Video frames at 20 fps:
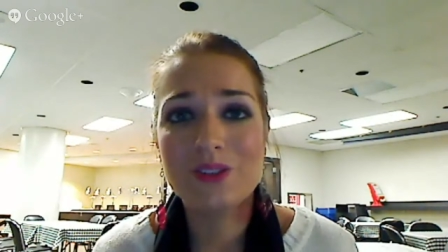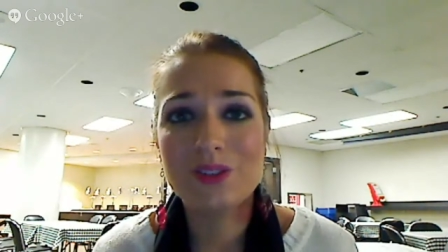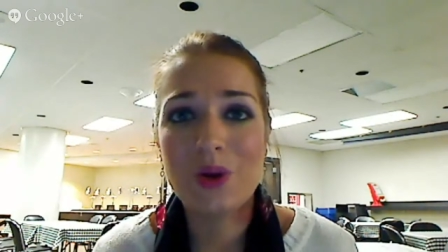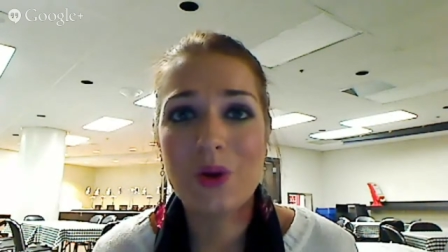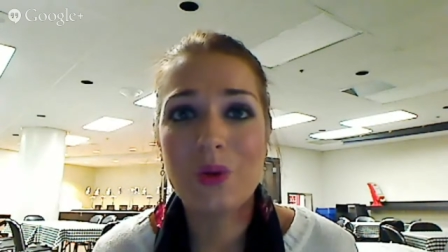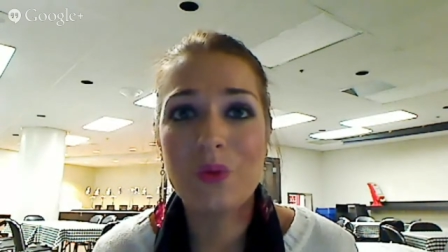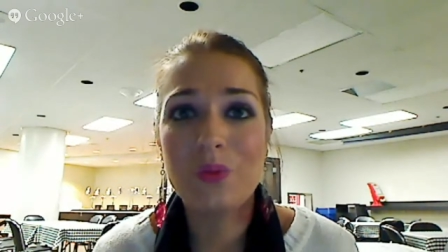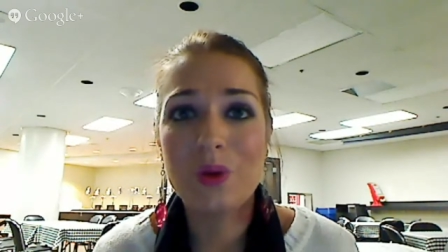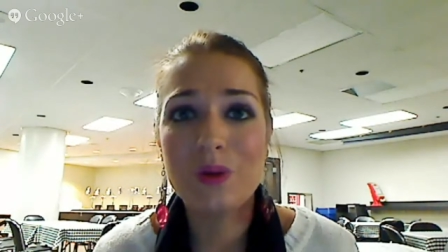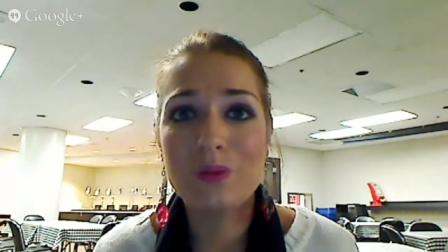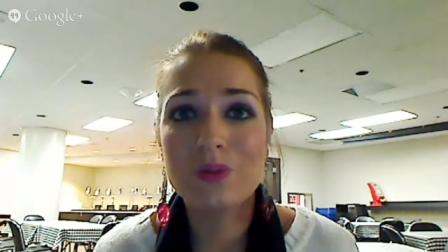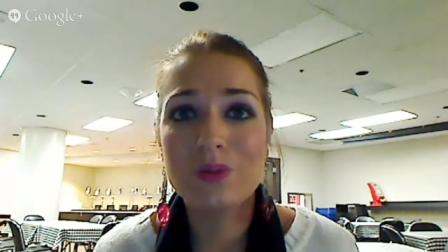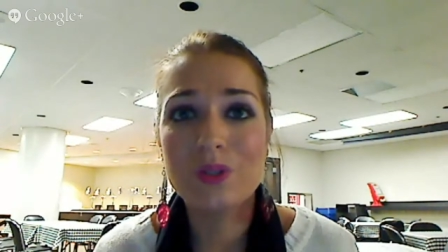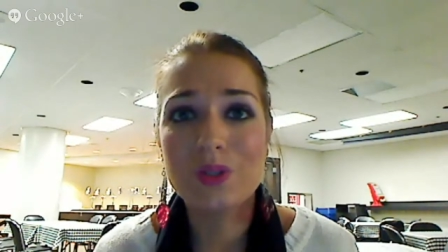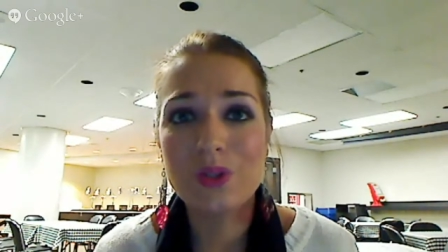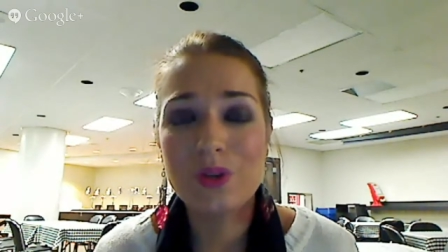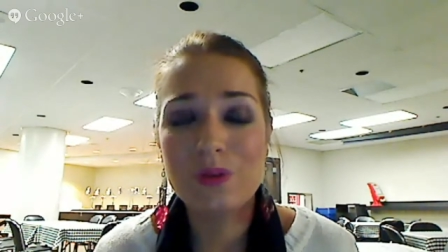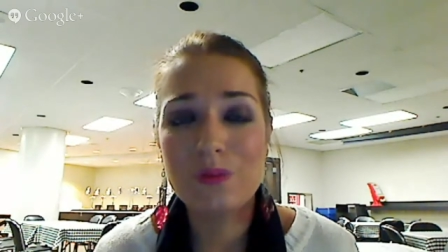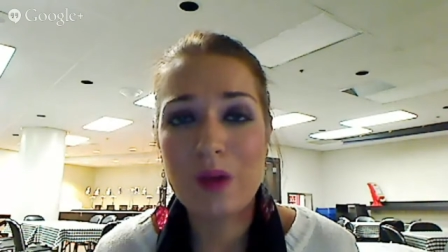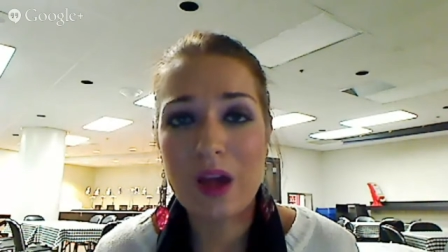So we will
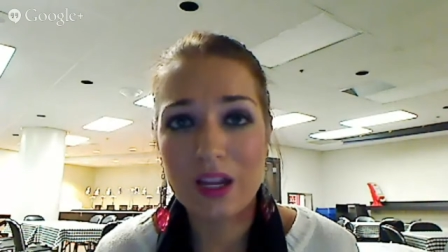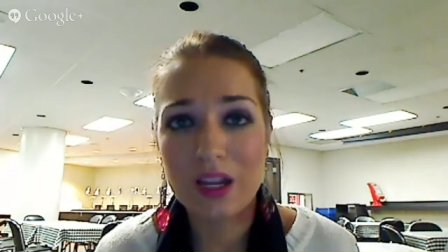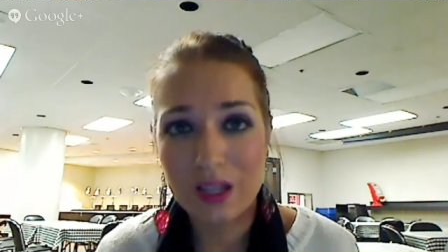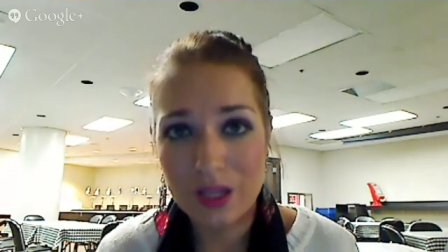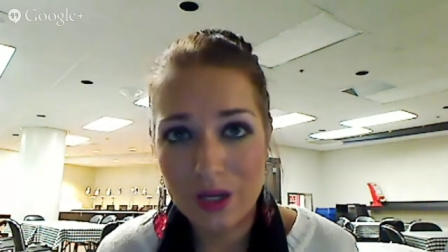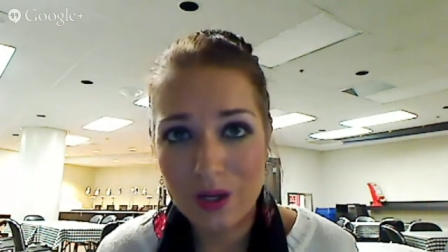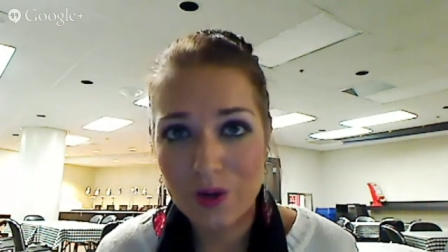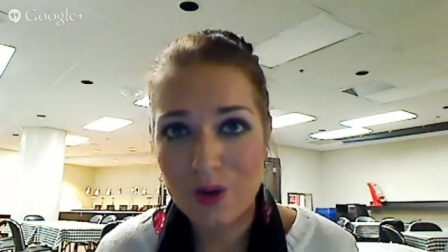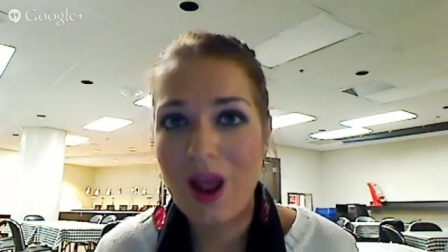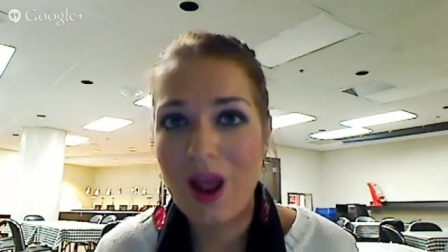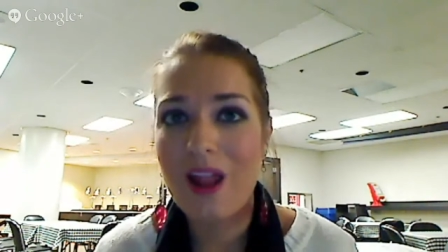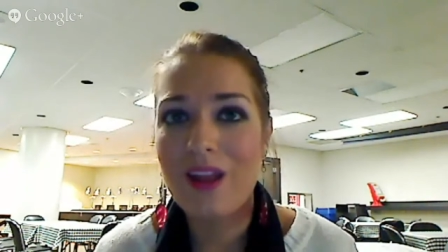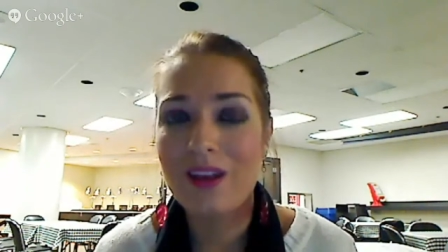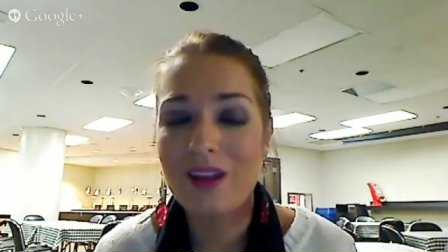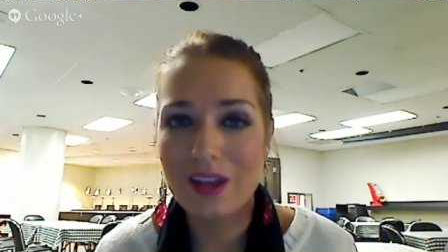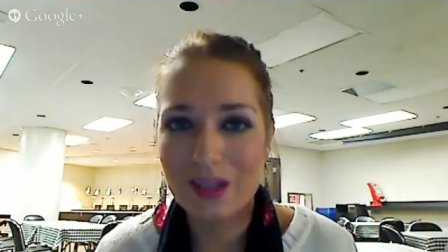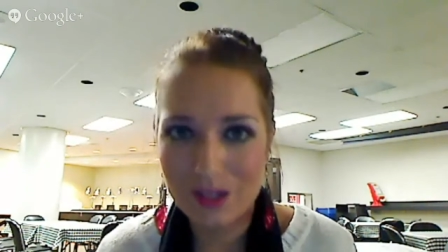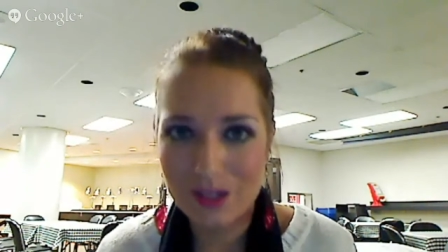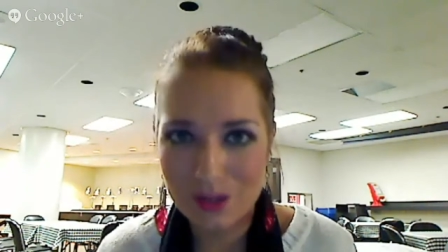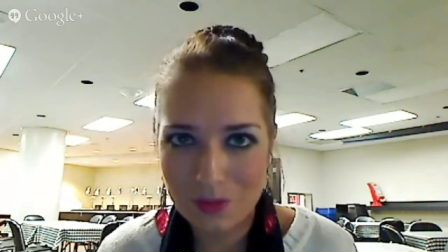see you back here
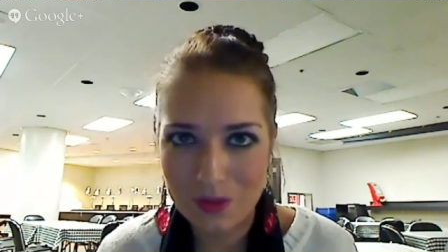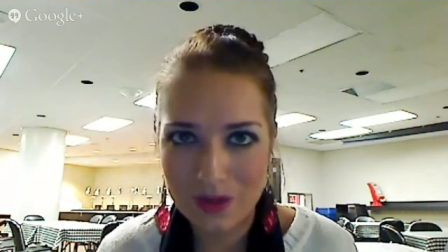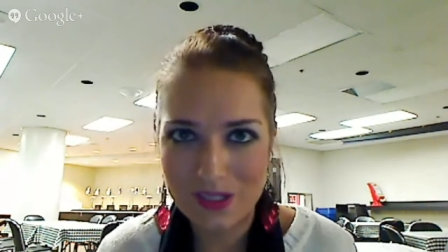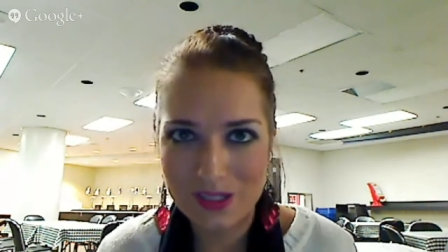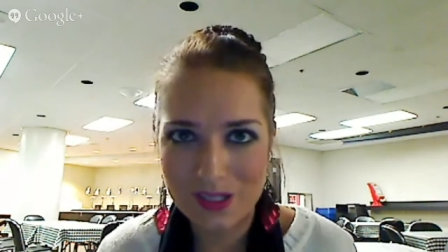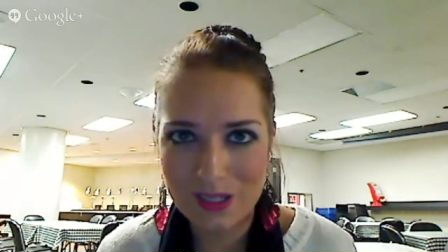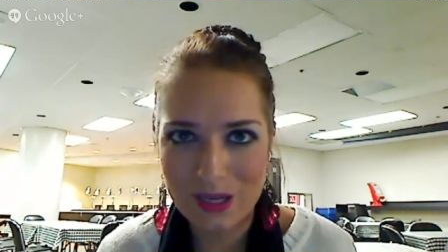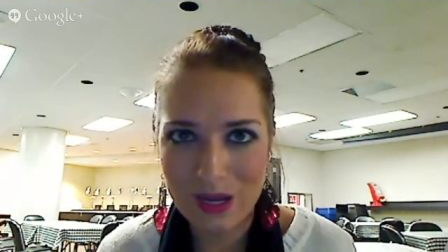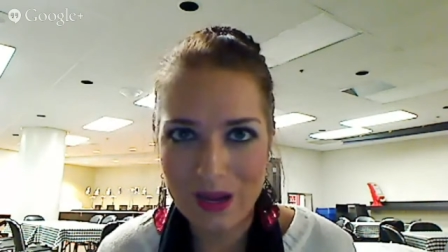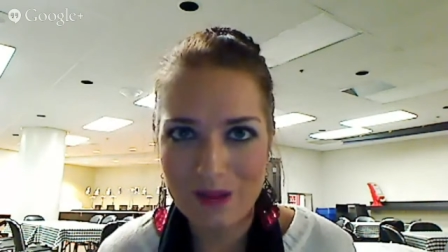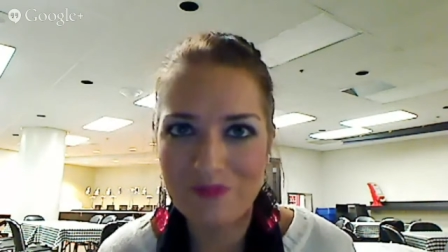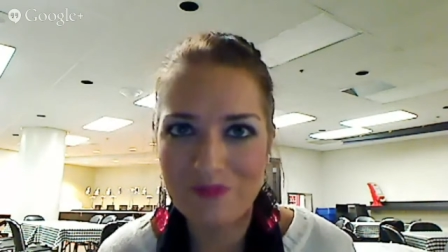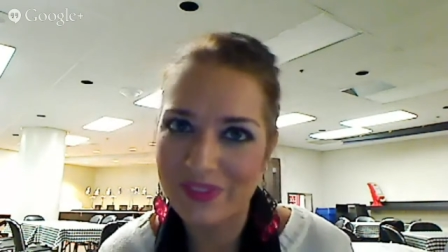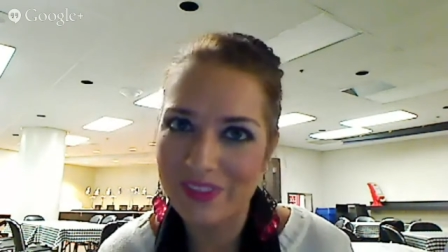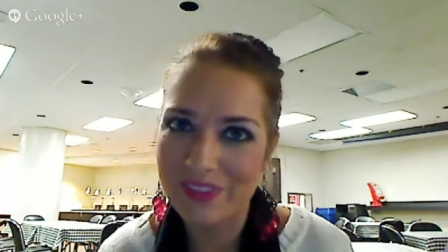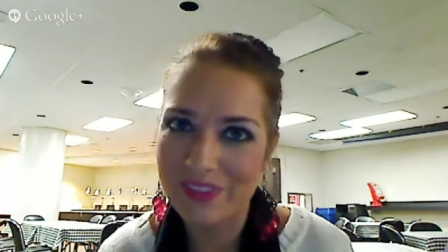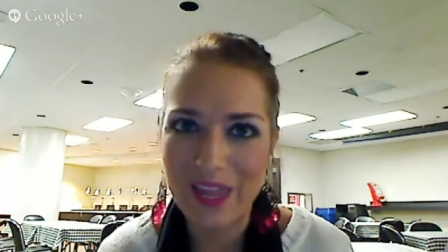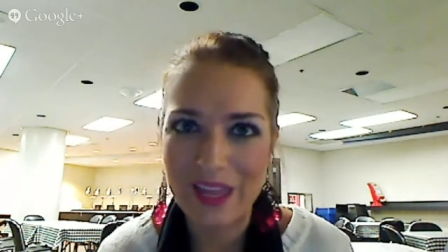next Wednesday.